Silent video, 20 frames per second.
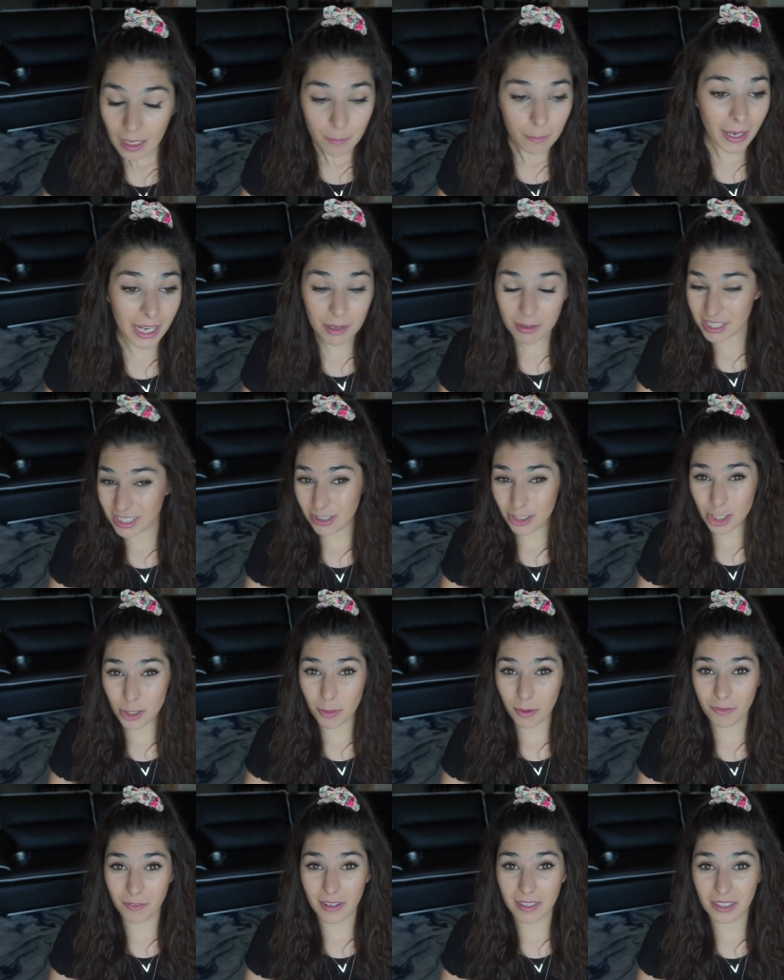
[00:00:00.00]
But it was still
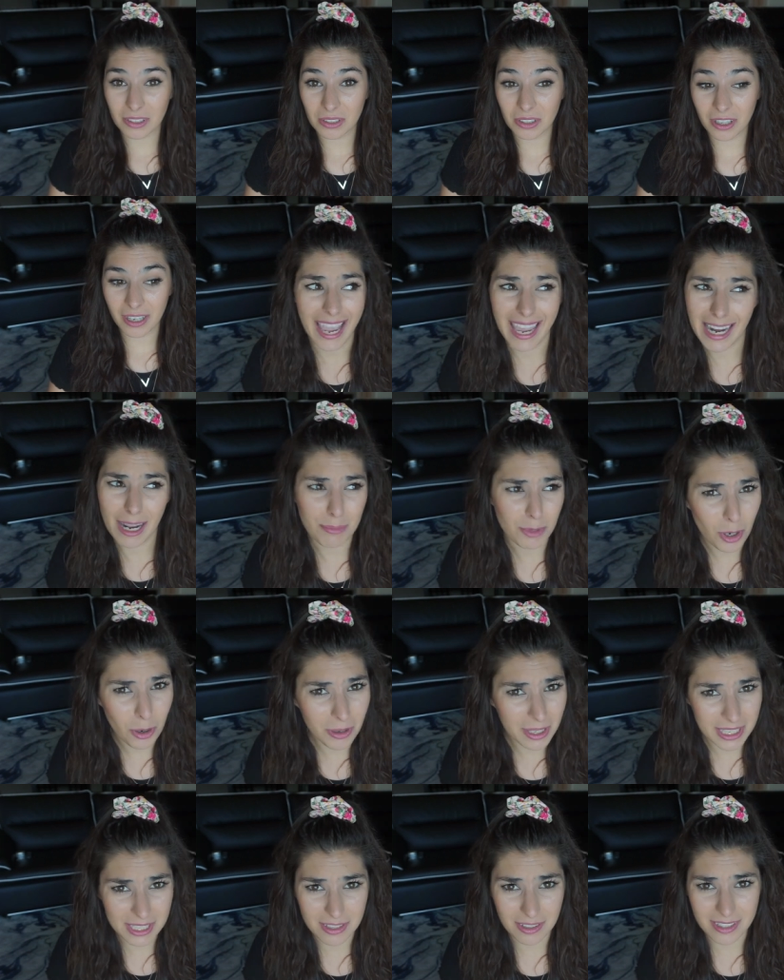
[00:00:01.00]
super fun to learn, and I'm
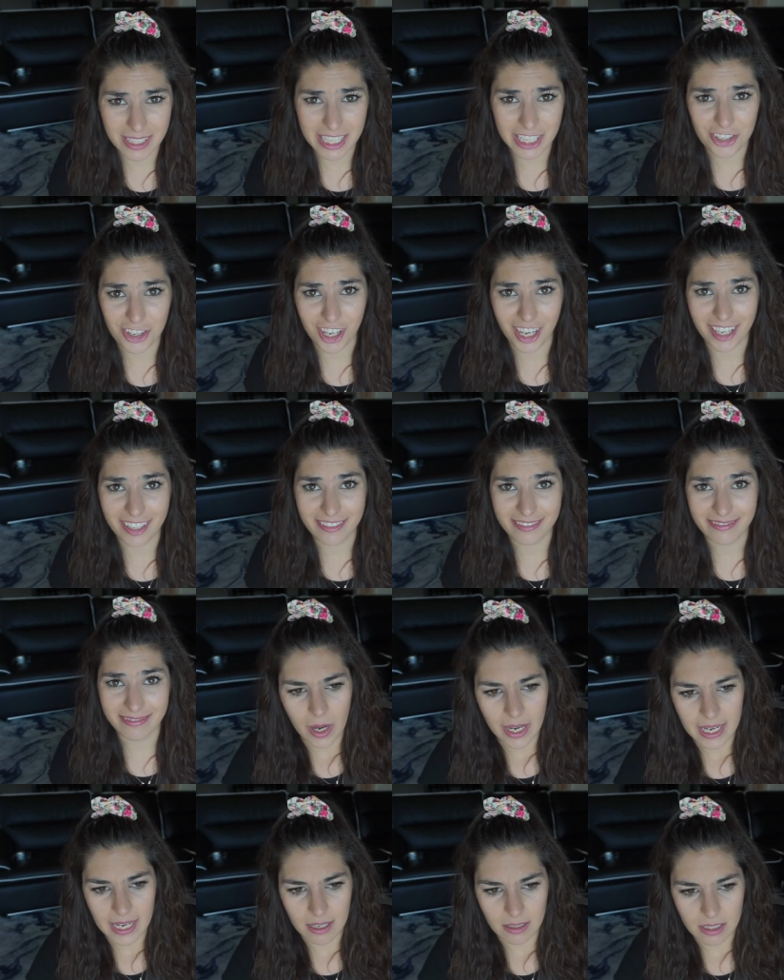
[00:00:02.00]
totally still teaching it.
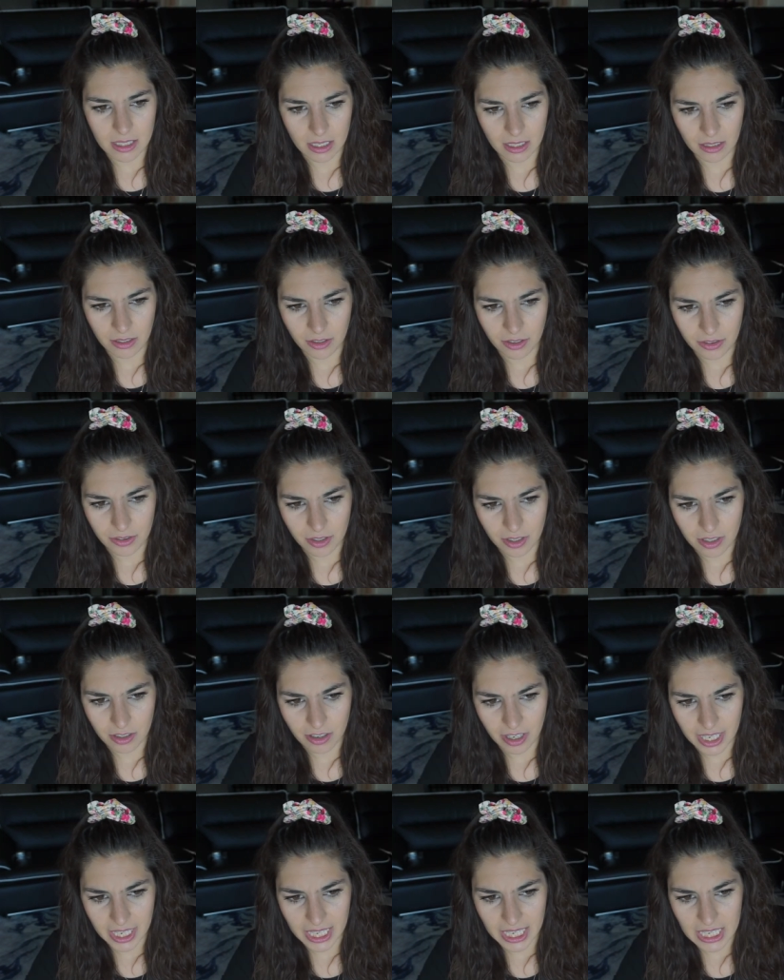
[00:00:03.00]
What else did I learn in third
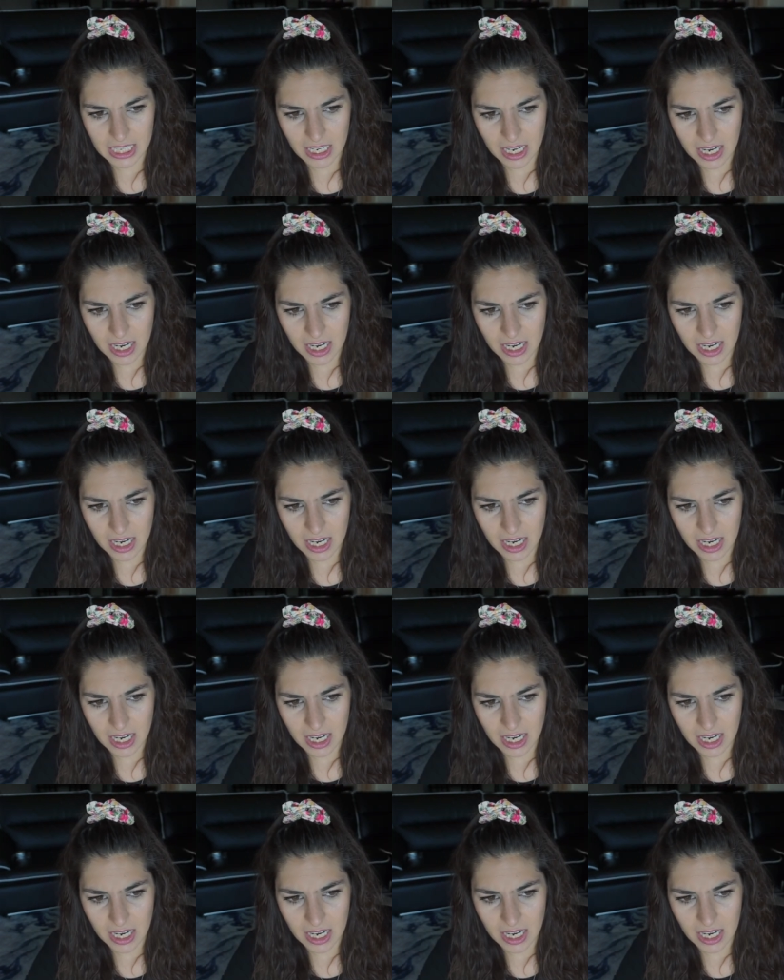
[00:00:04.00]
grade?